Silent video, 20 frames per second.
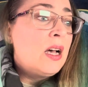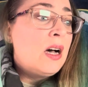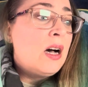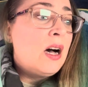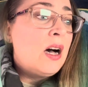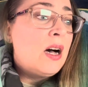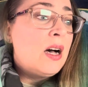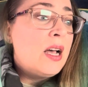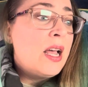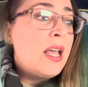
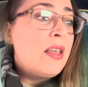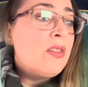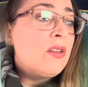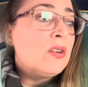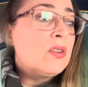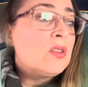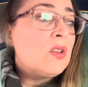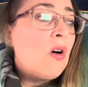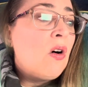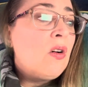And
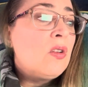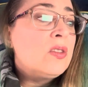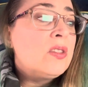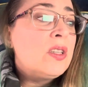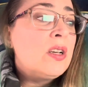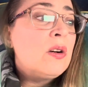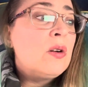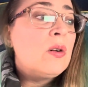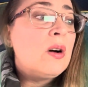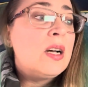there's
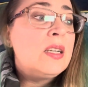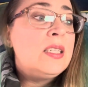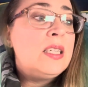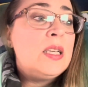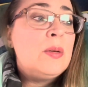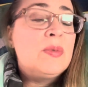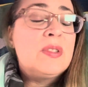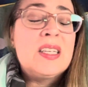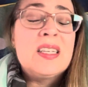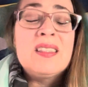also a
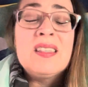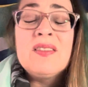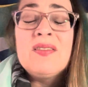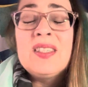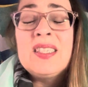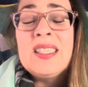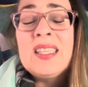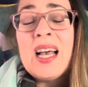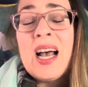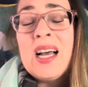deep sense of
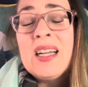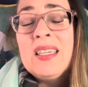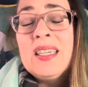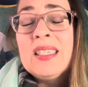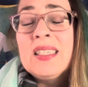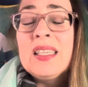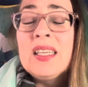sadness